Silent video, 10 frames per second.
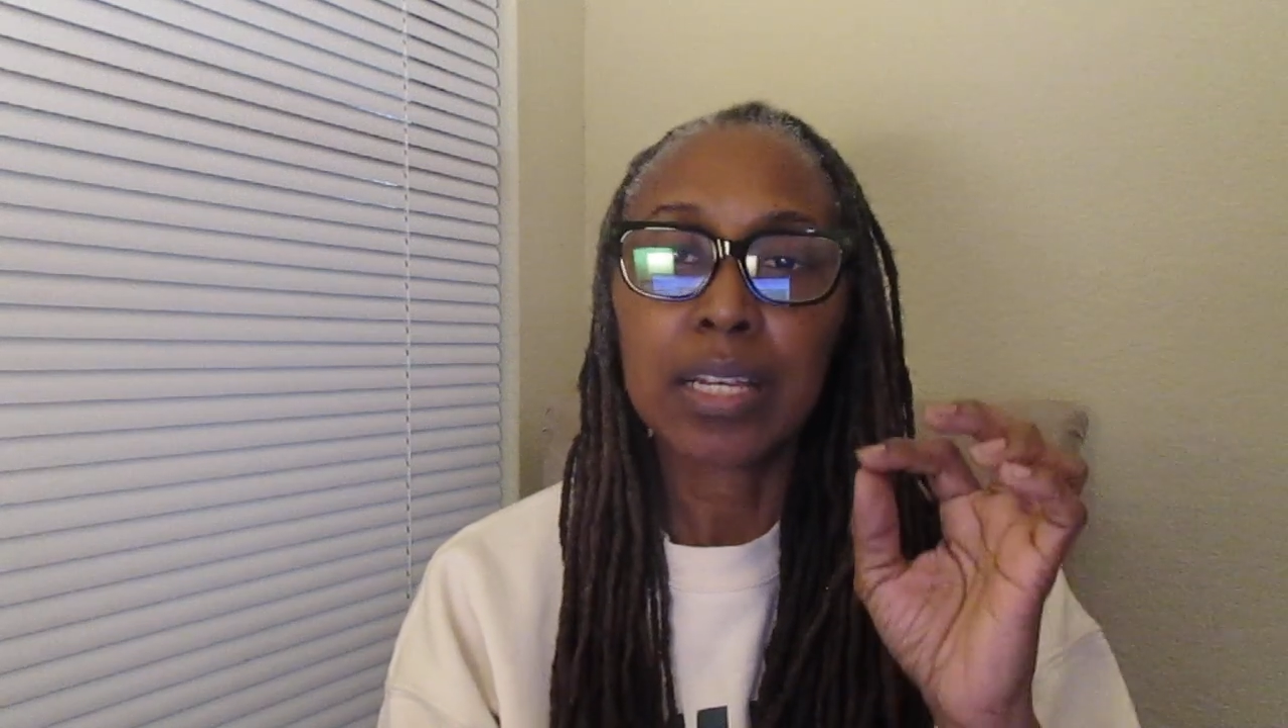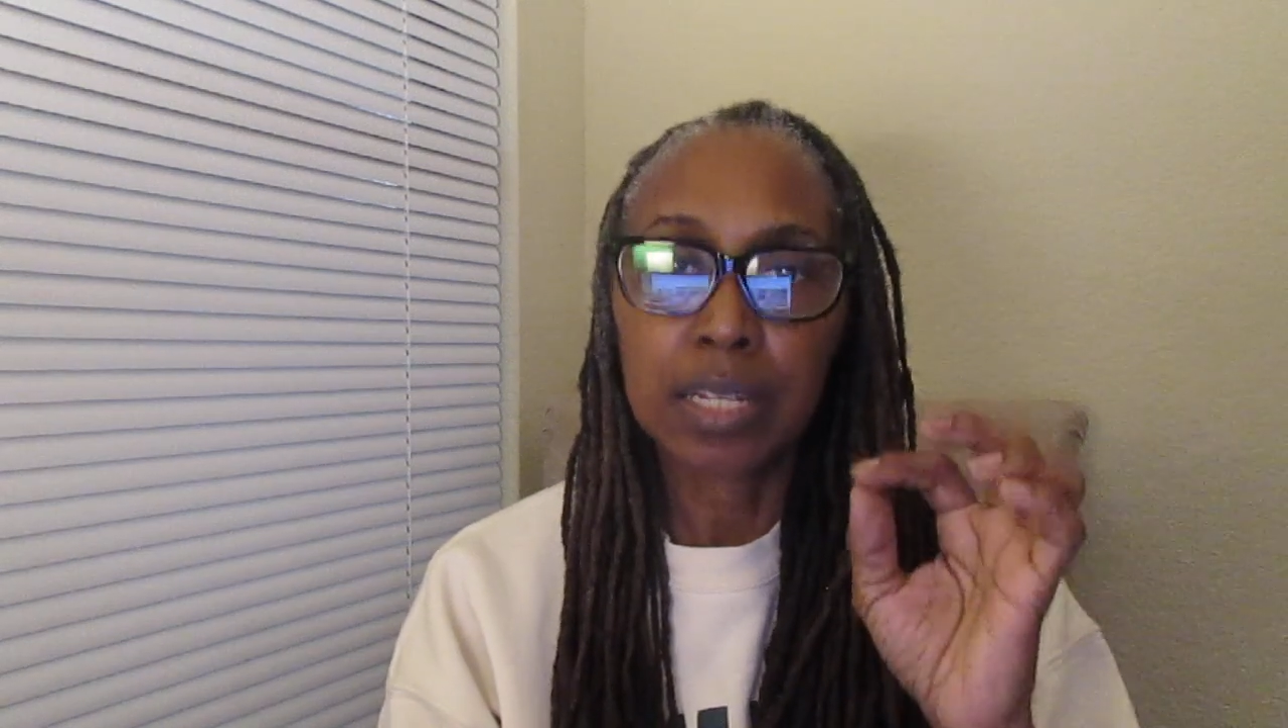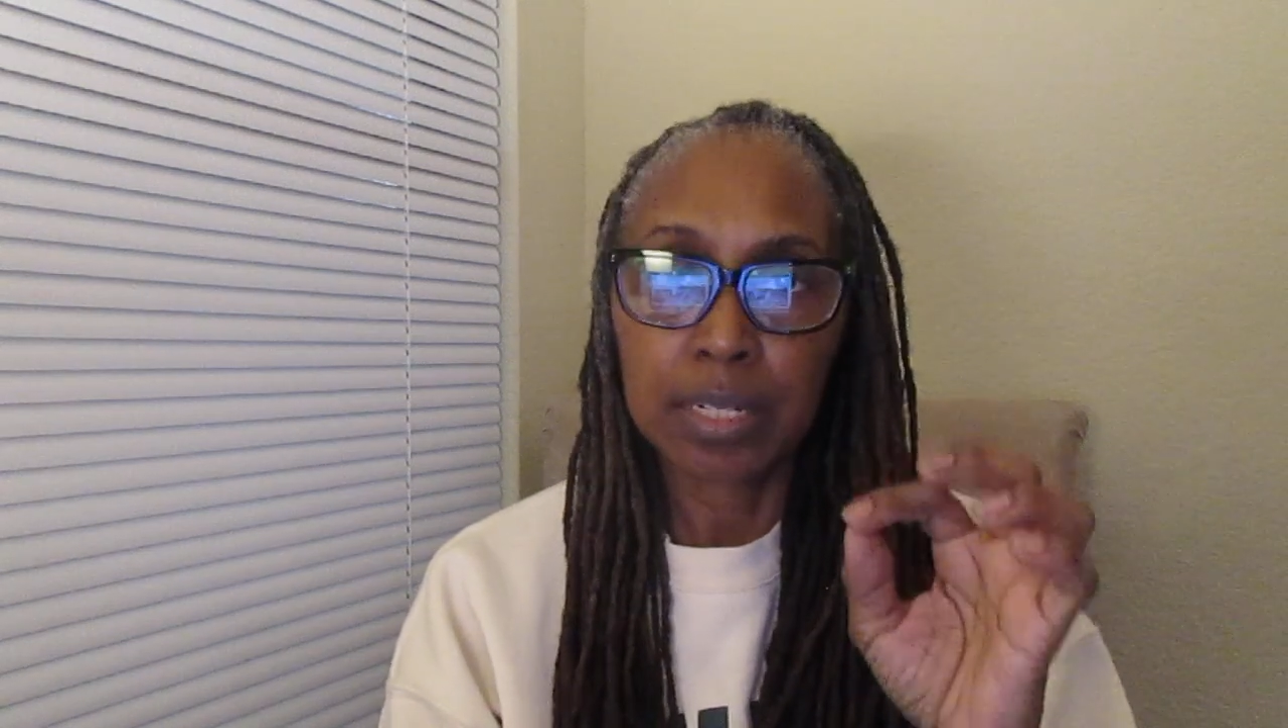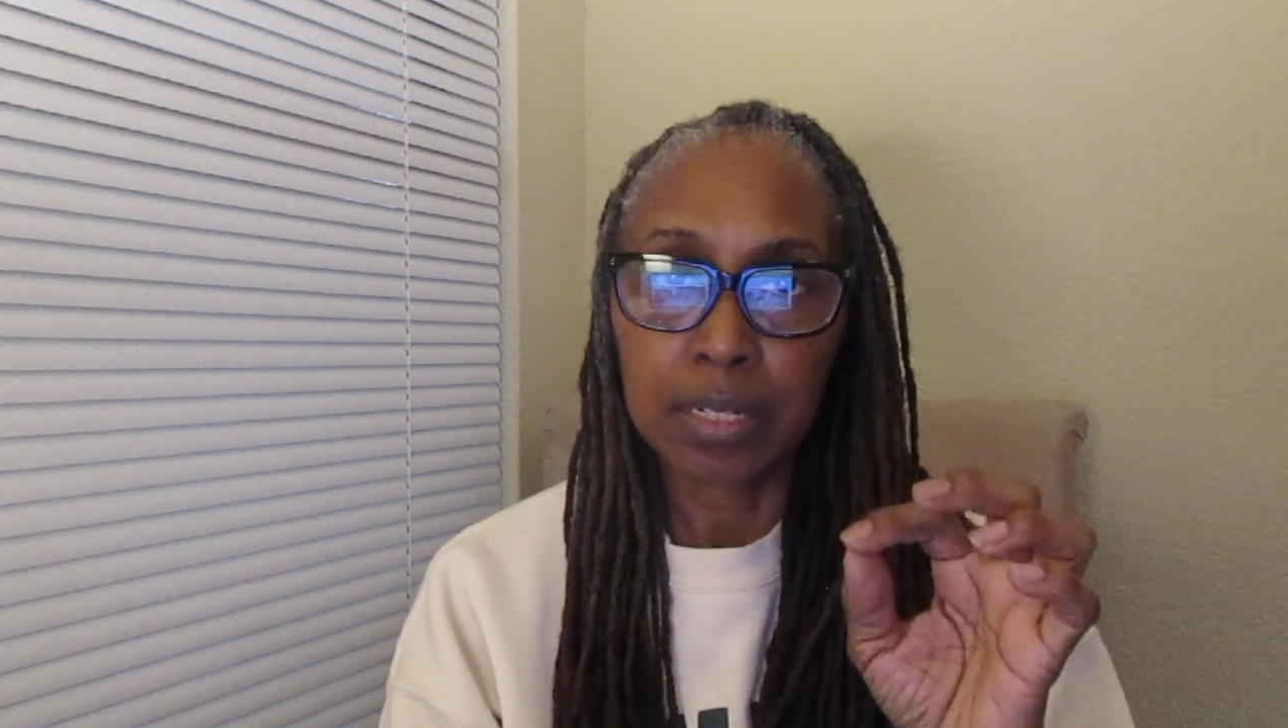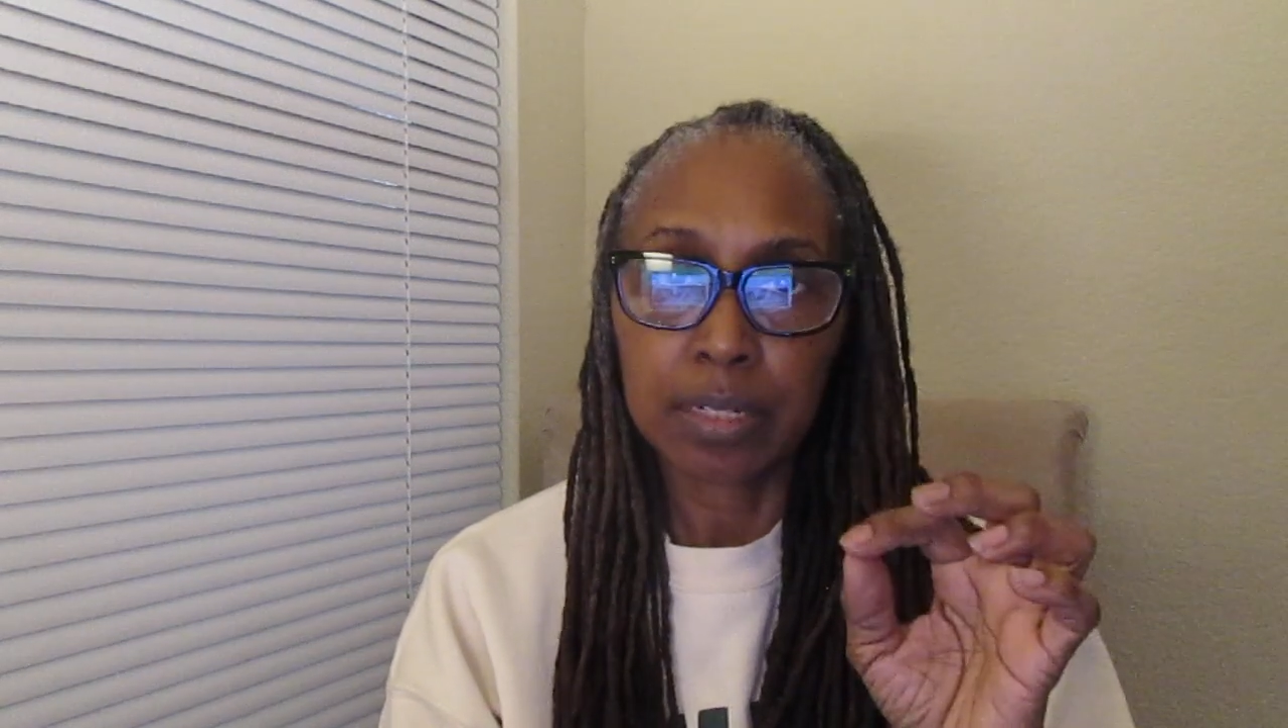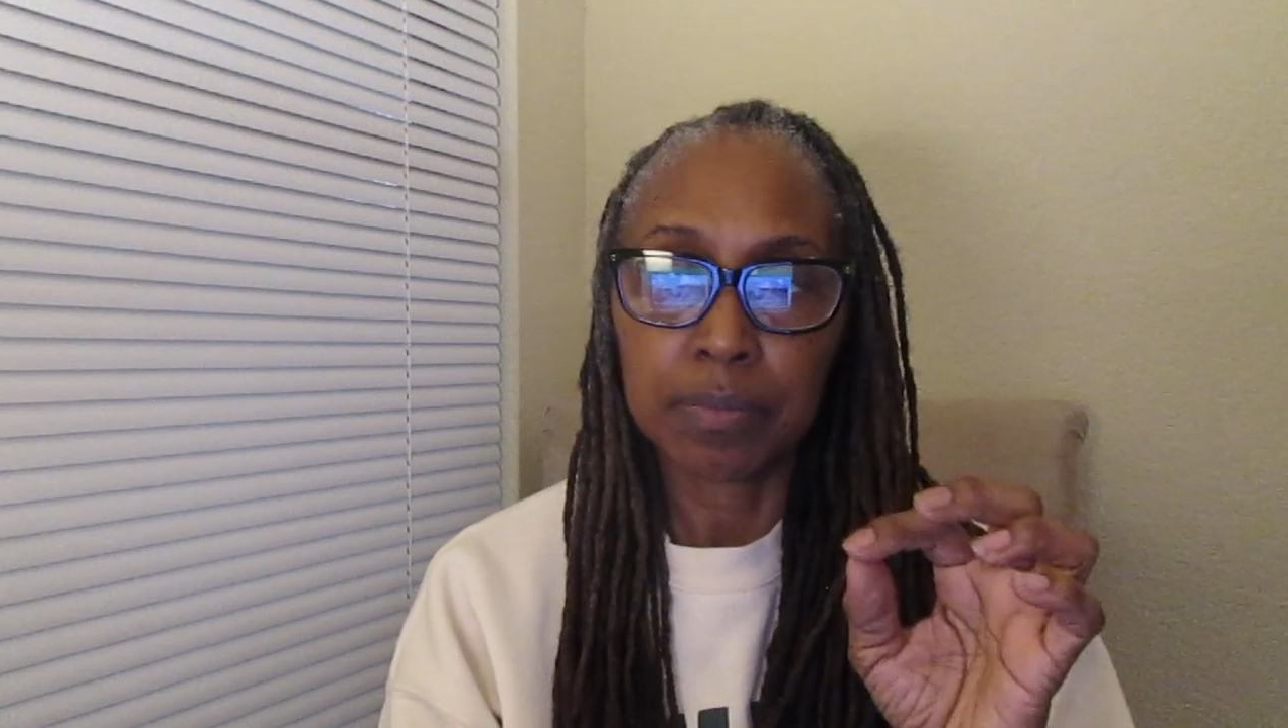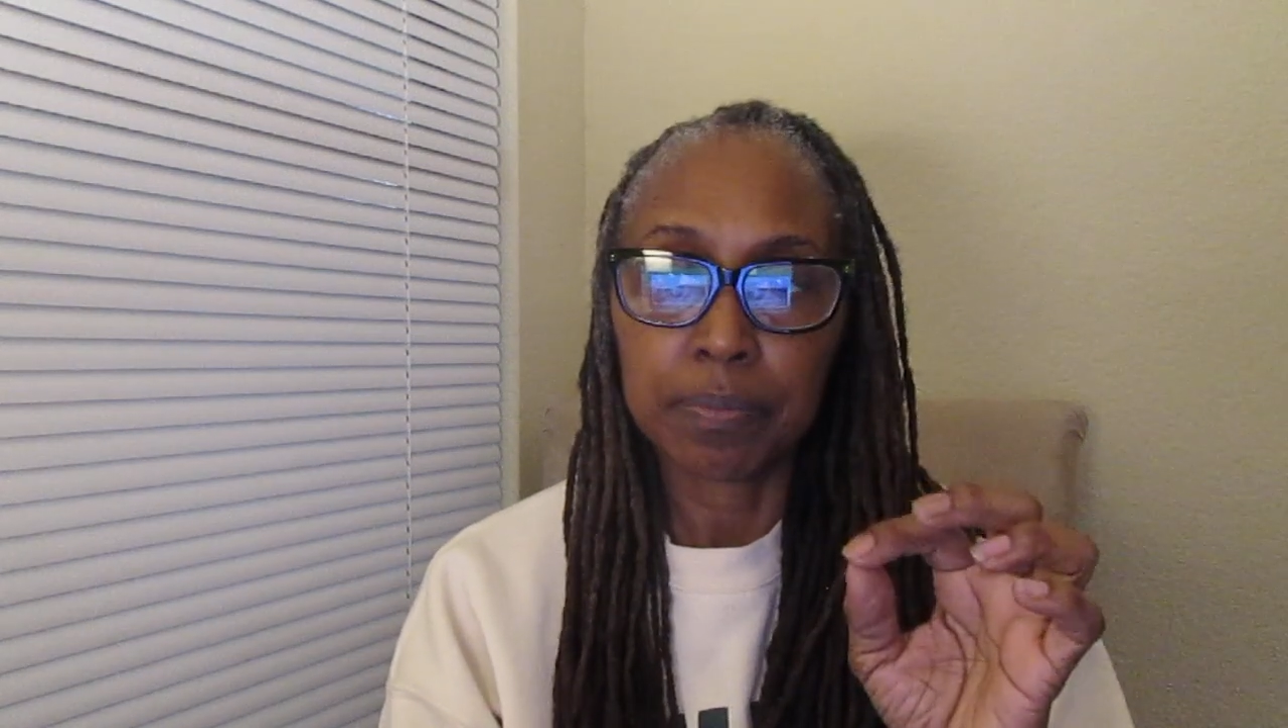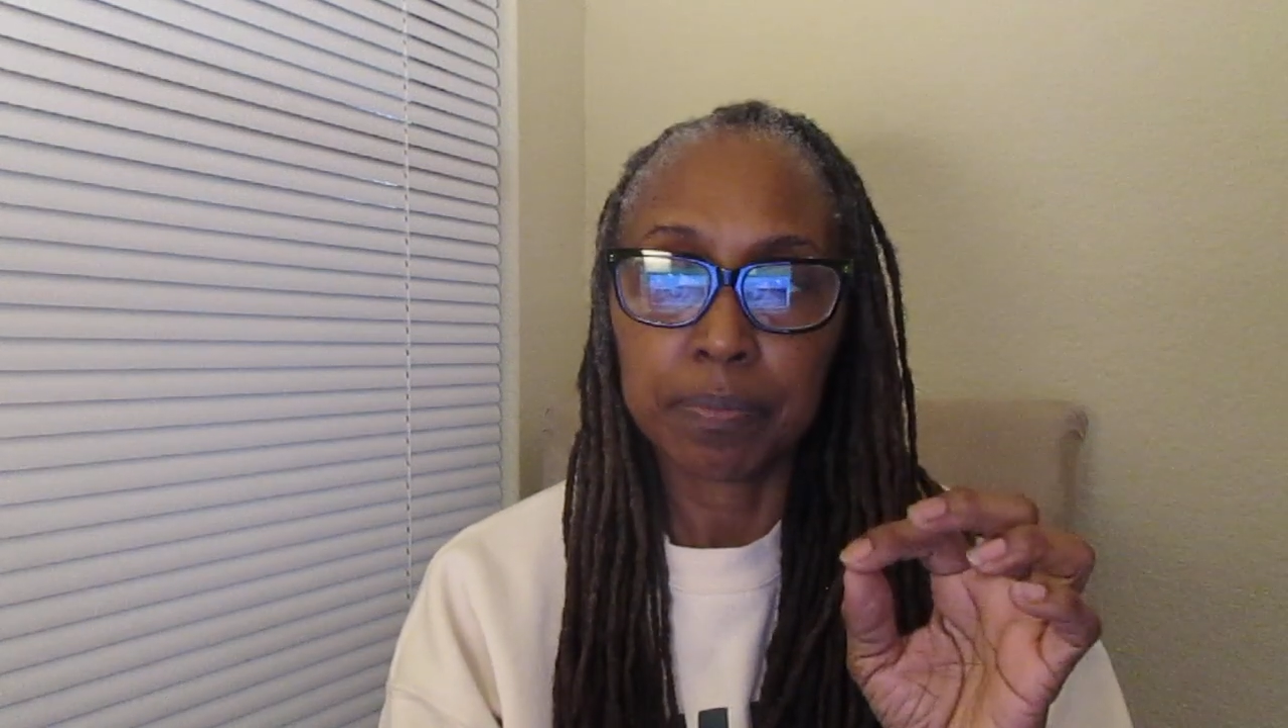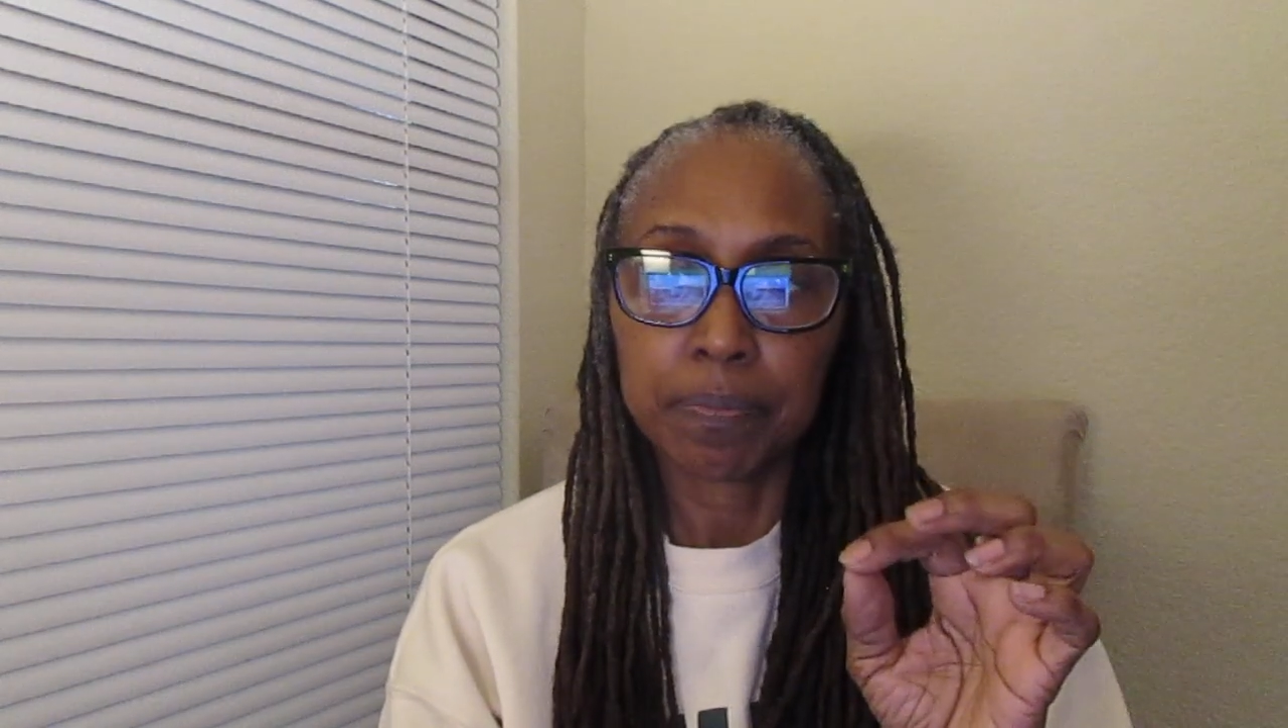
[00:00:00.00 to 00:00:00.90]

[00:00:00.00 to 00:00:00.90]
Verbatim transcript: com